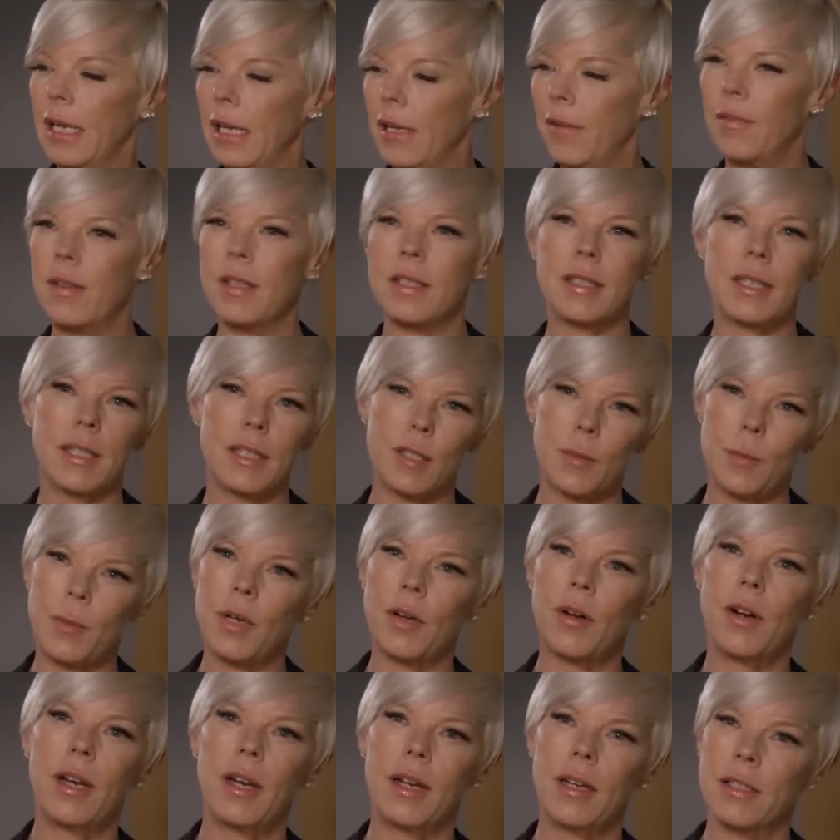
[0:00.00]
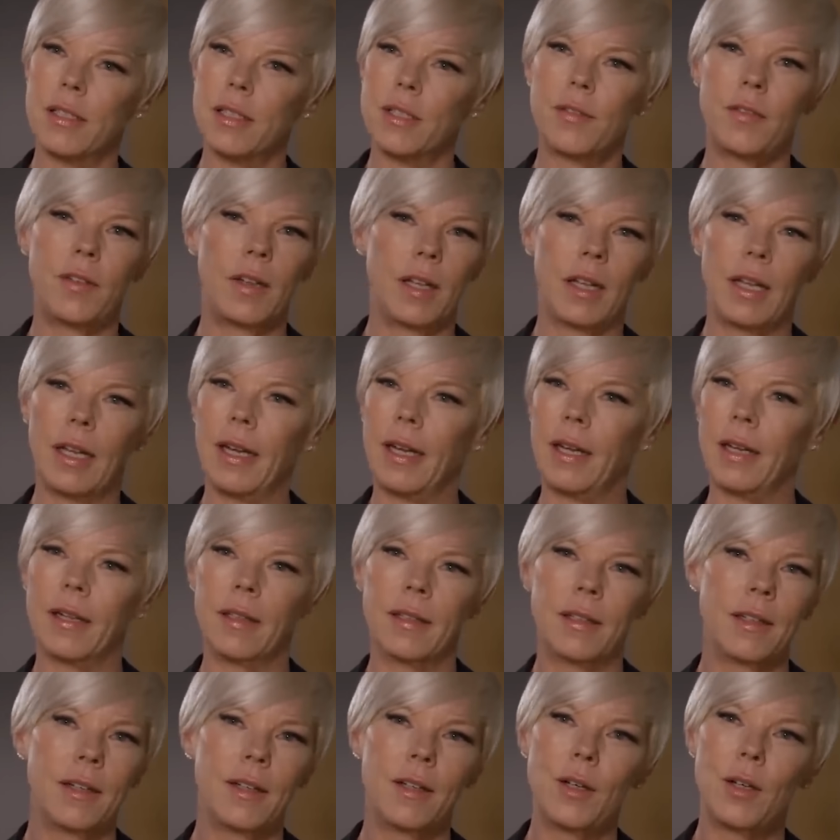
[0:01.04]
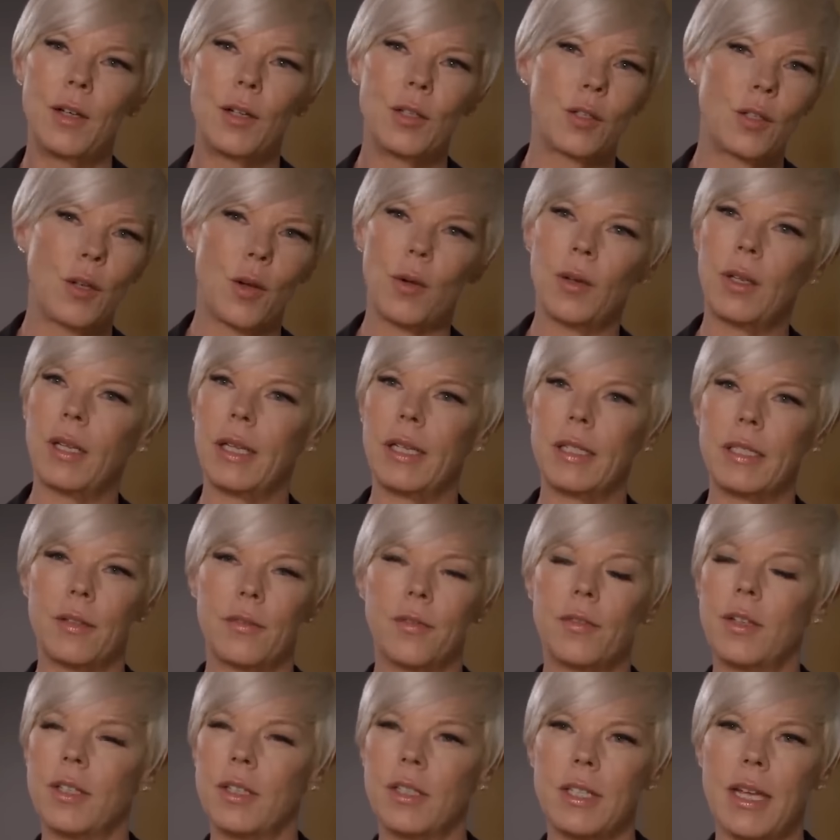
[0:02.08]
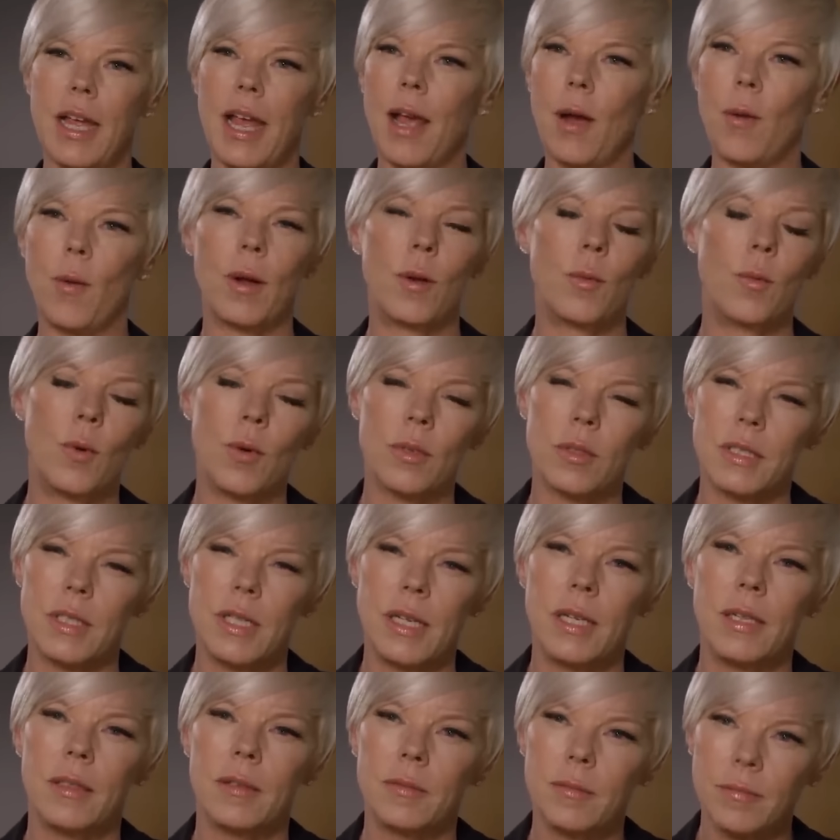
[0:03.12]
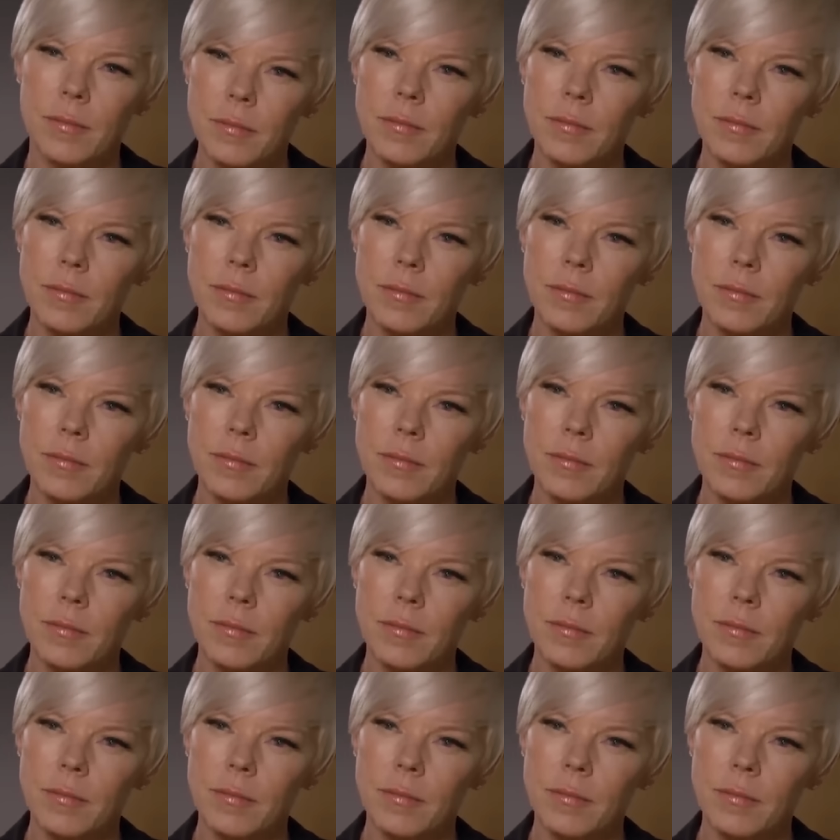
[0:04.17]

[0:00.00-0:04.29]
leave this experience feeling totally different to how I walked in.